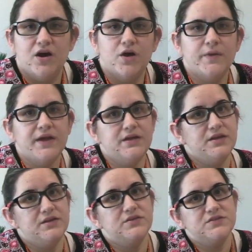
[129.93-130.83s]
All right,
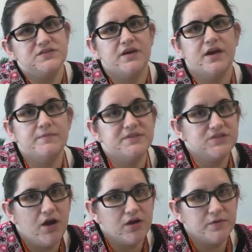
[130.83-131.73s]
Eagles, I've been
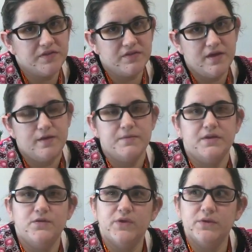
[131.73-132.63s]
talking with Lem,
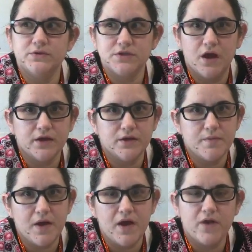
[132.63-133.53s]
and we were talking
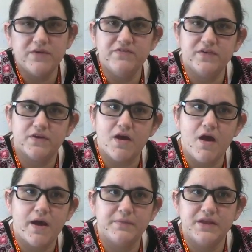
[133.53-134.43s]
about how we figured
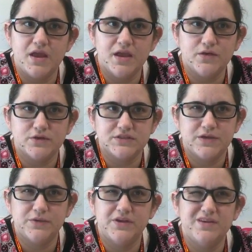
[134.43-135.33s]
out how many acorns
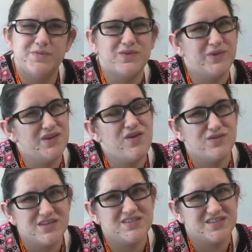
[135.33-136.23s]
he would need, but we
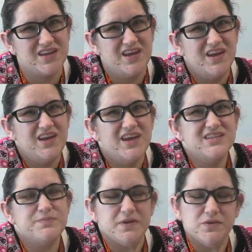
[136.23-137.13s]
noticed
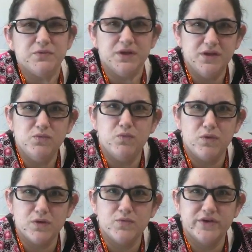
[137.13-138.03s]
it's been a really
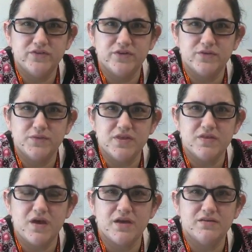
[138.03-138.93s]
warm winter, and we
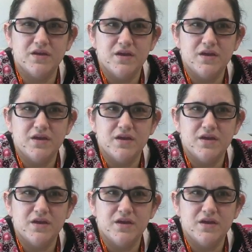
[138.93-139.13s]
thought,